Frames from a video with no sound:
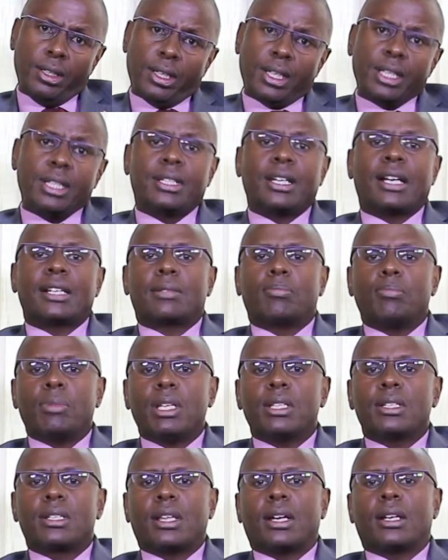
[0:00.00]
It just
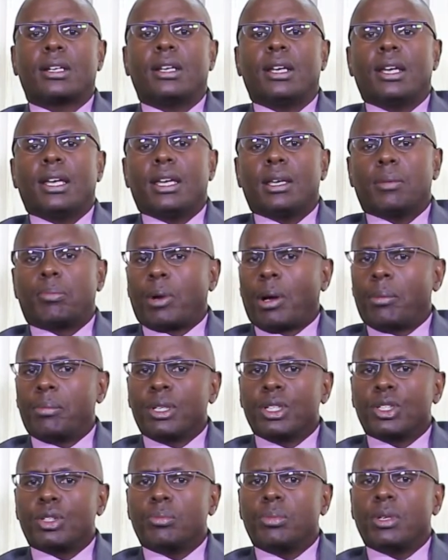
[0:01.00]
means that it
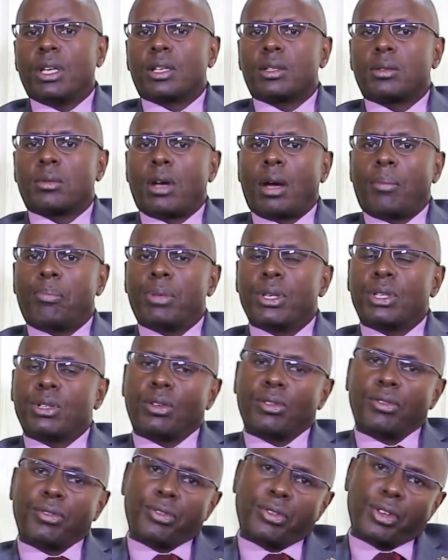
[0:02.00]
probably needs to be a bit
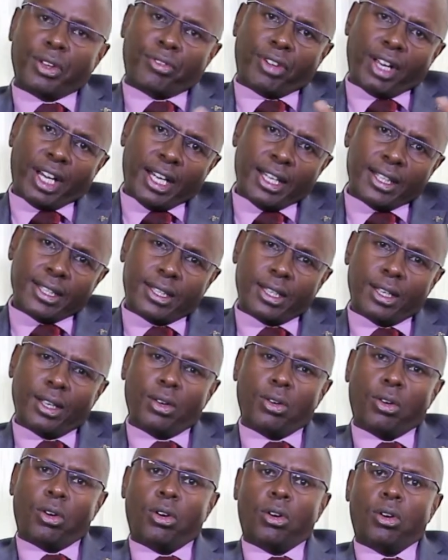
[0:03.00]
of
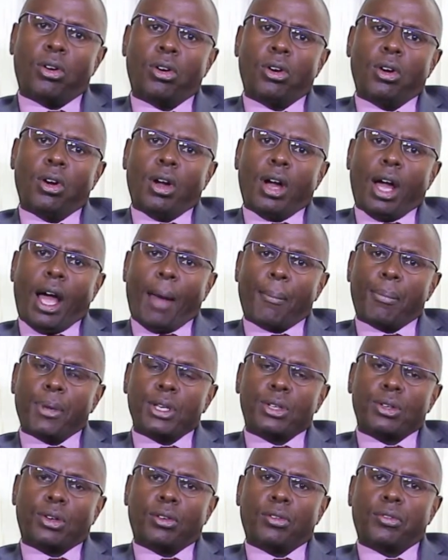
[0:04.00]
refinancing or a
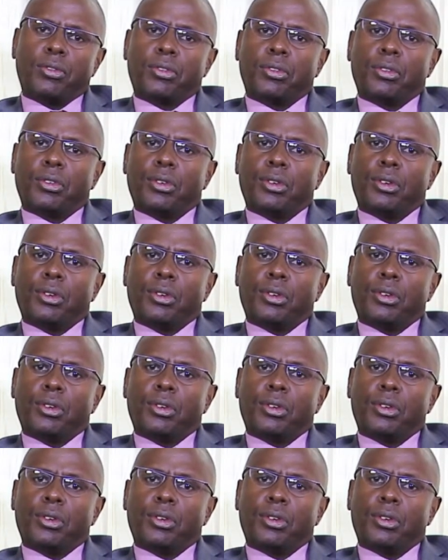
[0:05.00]
bit of